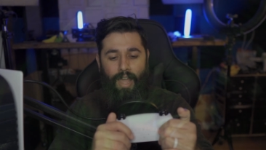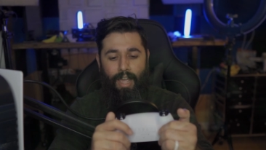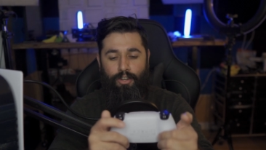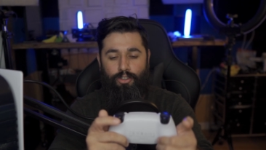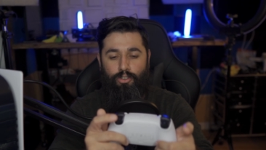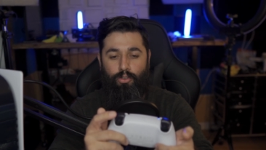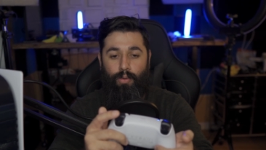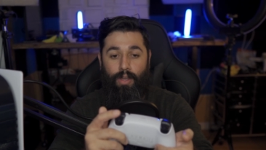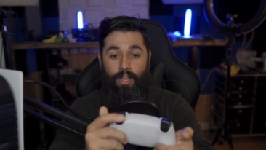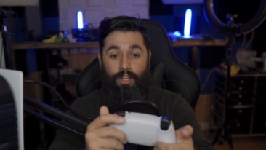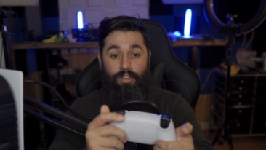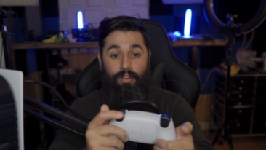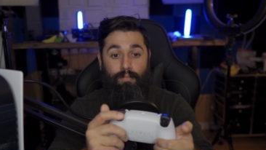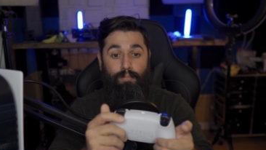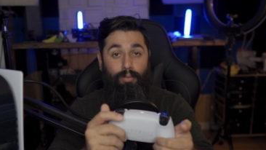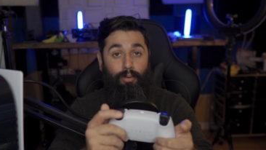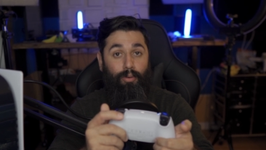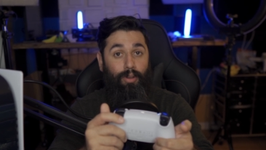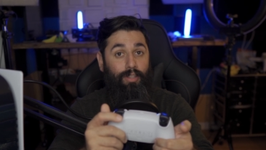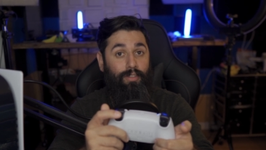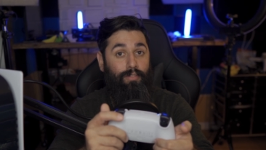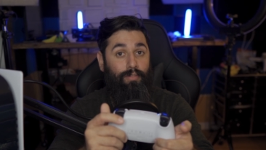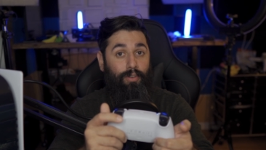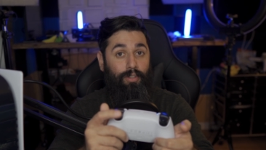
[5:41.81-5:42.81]
actuation
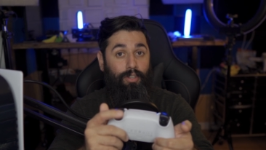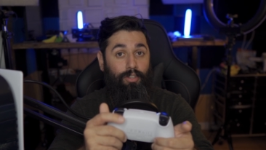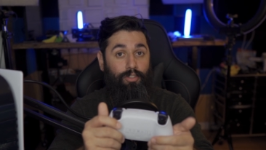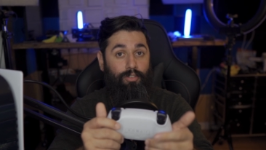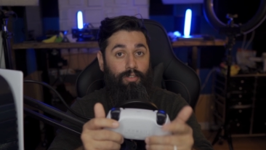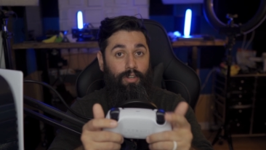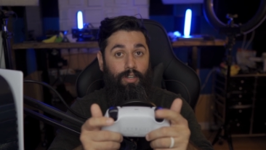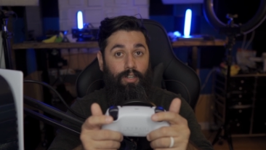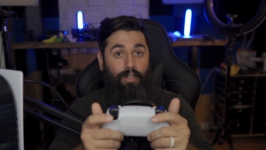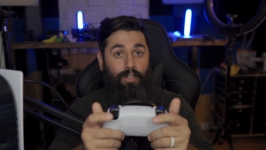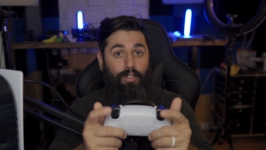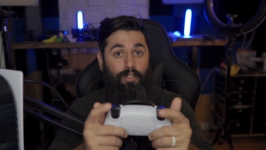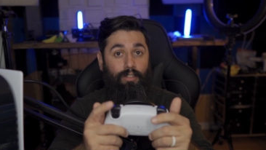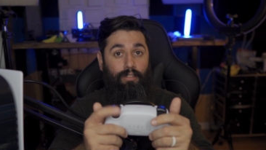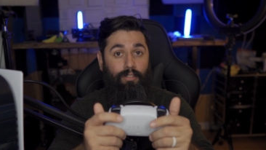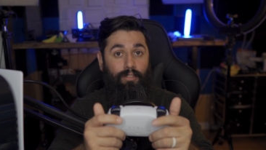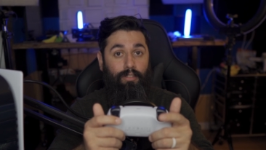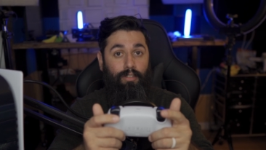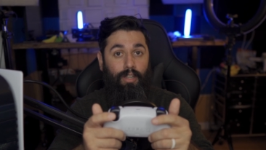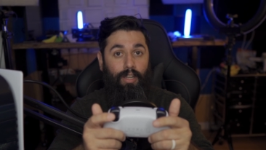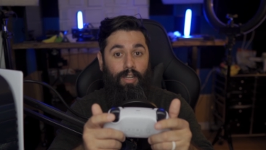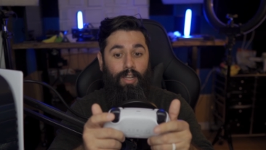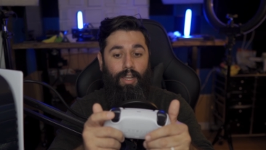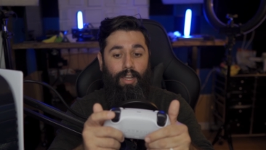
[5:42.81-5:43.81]
points for the trigger.
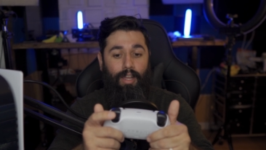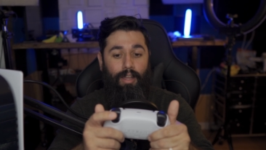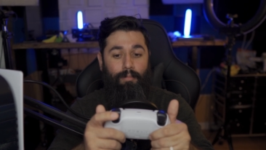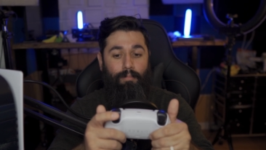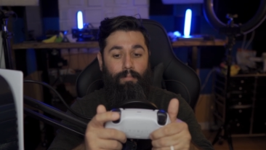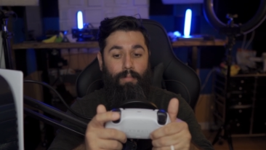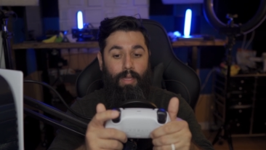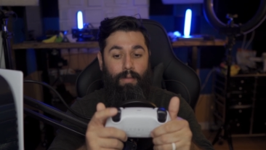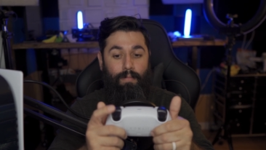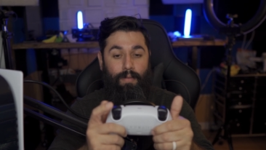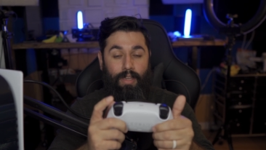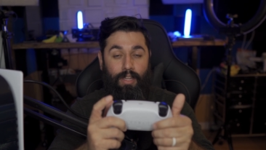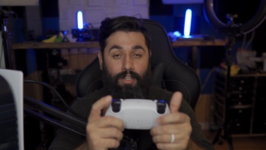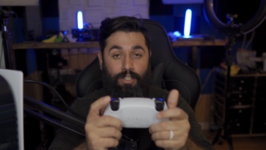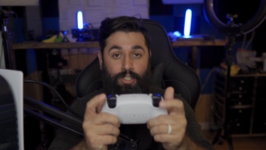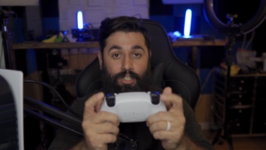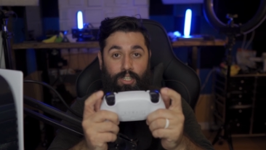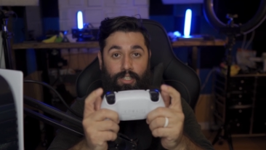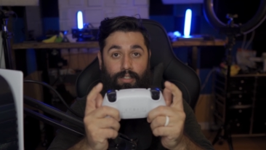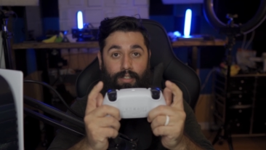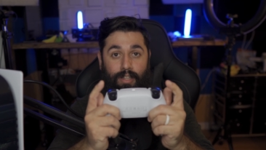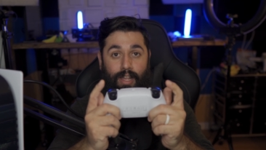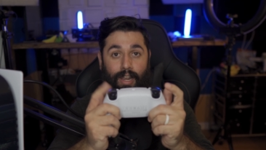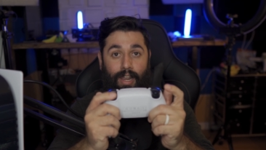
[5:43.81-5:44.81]
Maybe it's
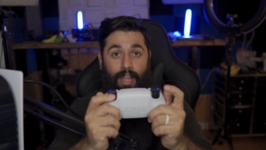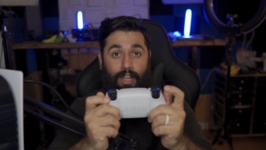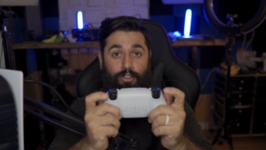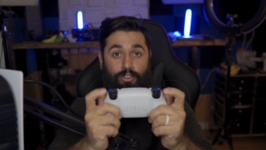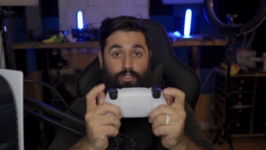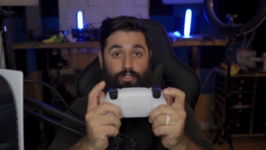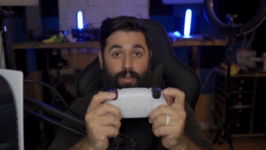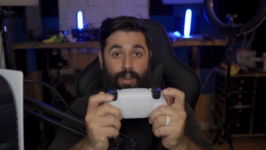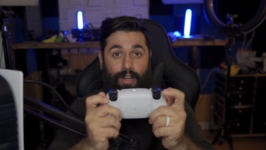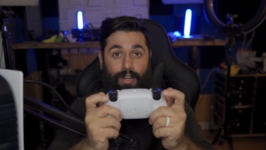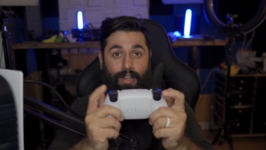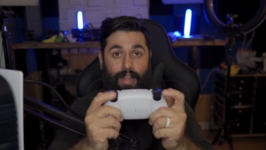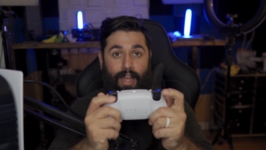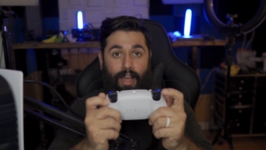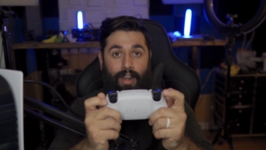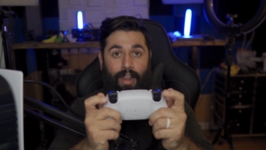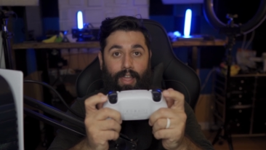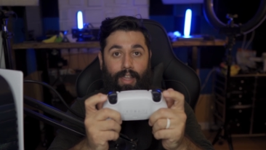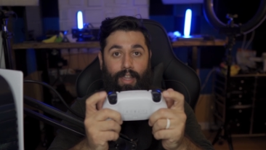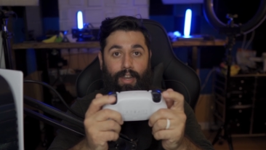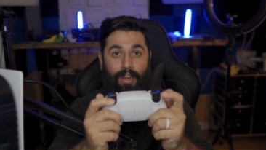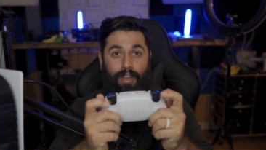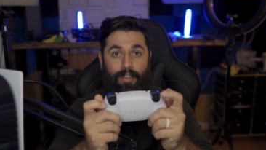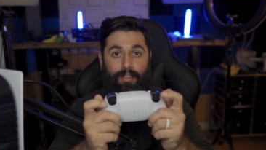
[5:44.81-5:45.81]
just not like straight down
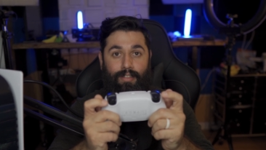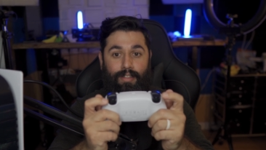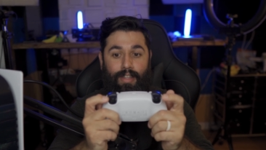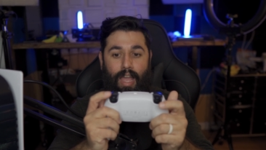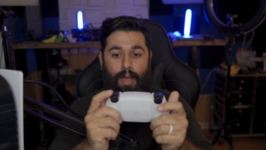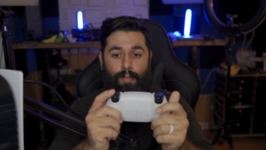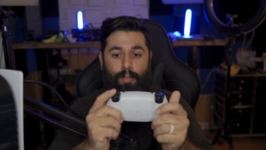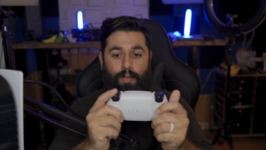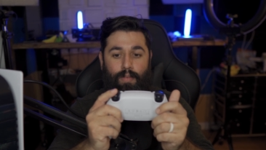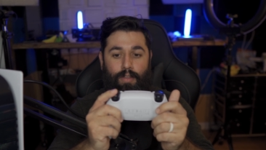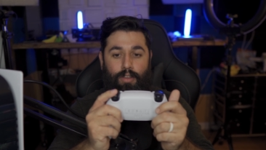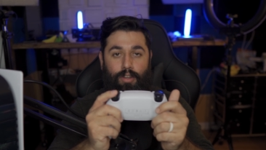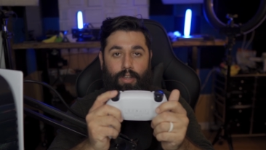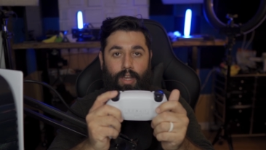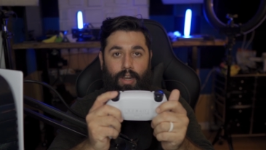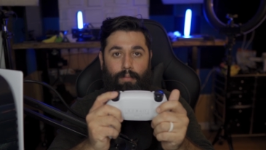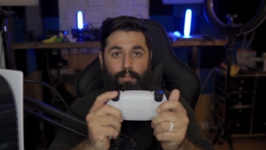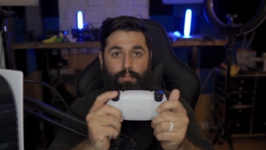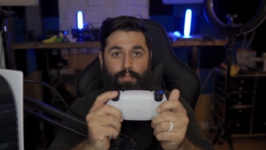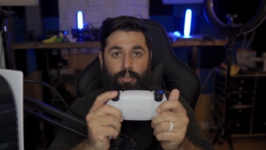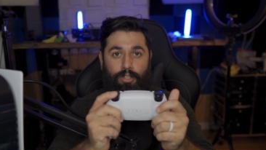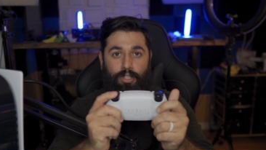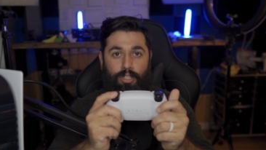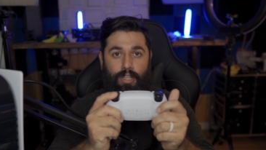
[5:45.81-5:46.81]
like it is now. Maybe you got to
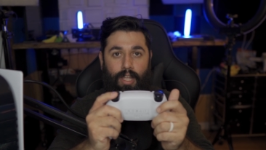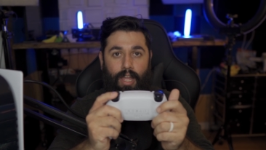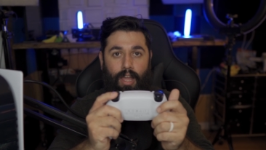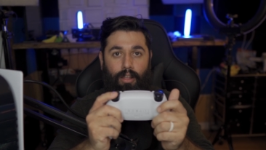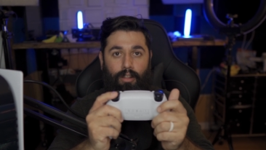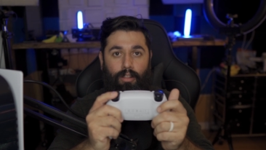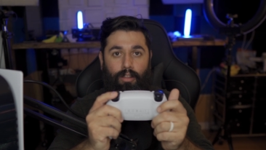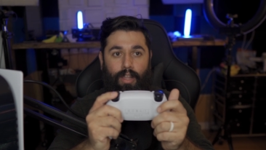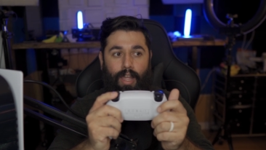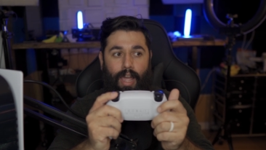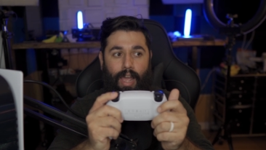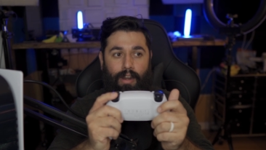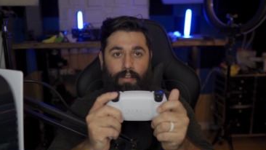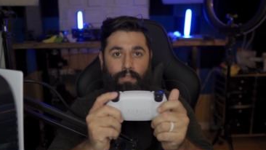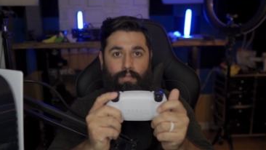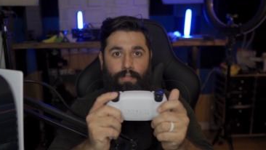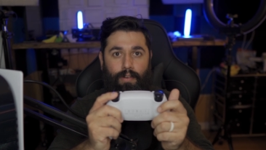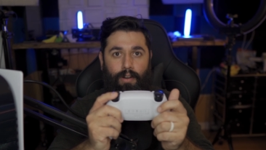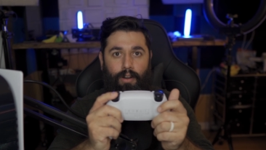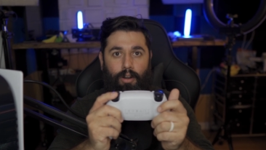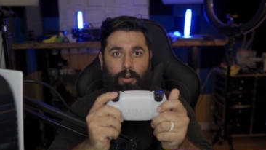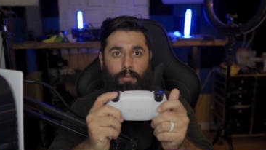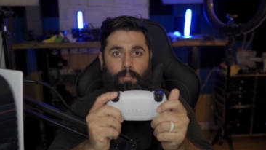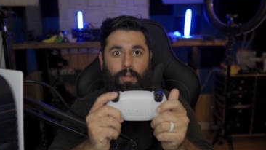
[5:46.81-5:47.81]
push down kind of
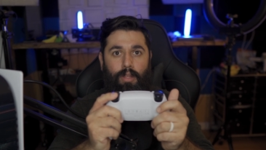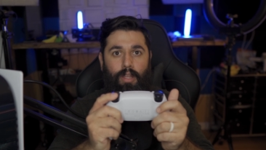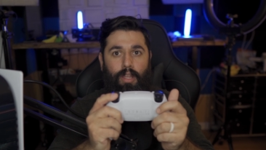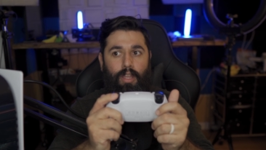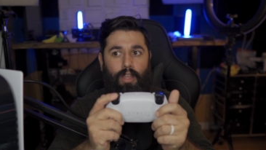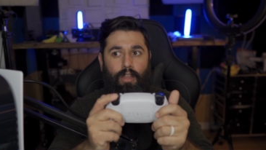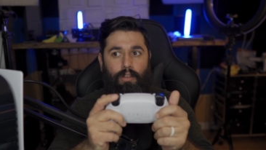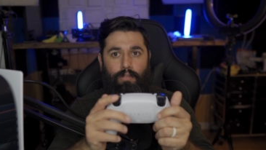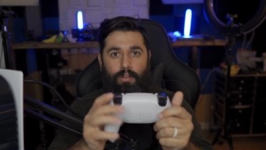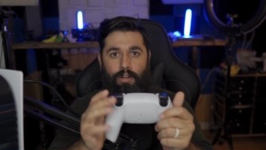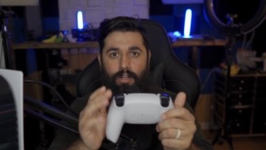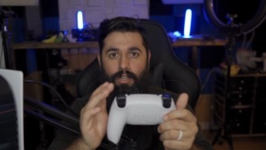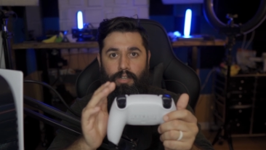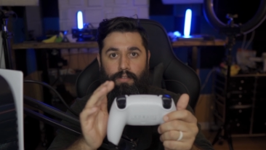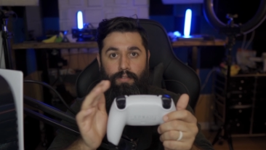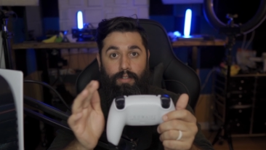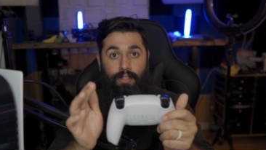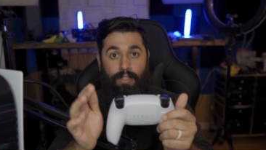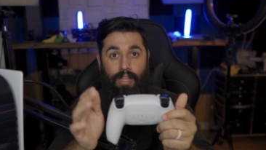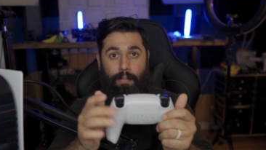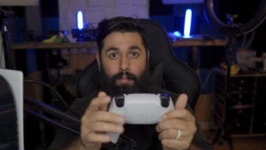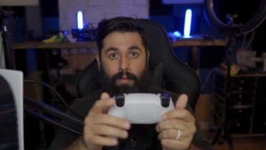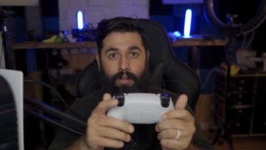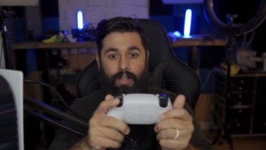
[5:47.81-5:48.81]
firm for
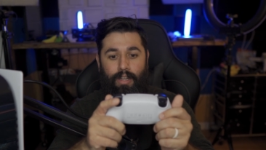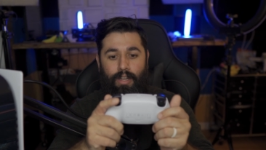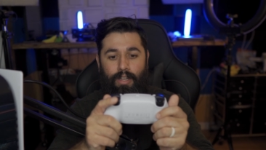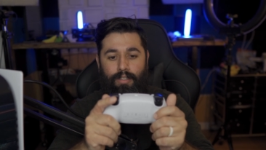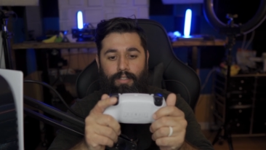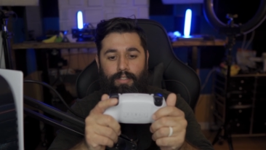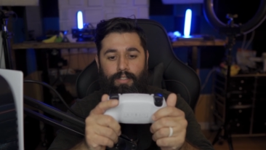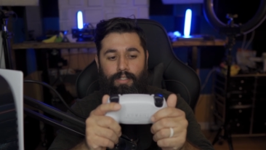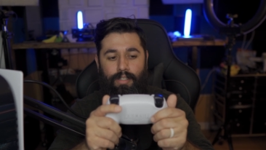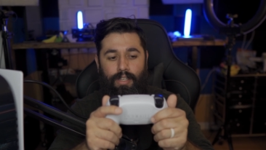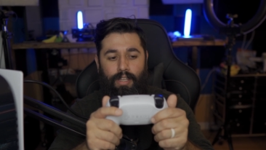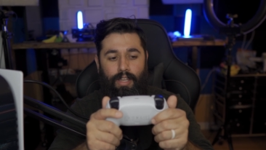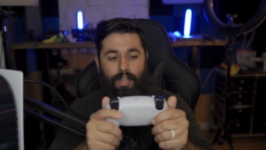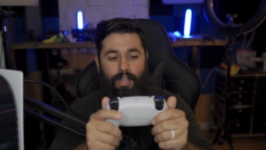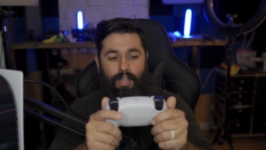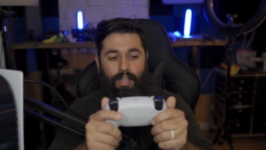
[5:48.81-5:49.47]
different type of guns.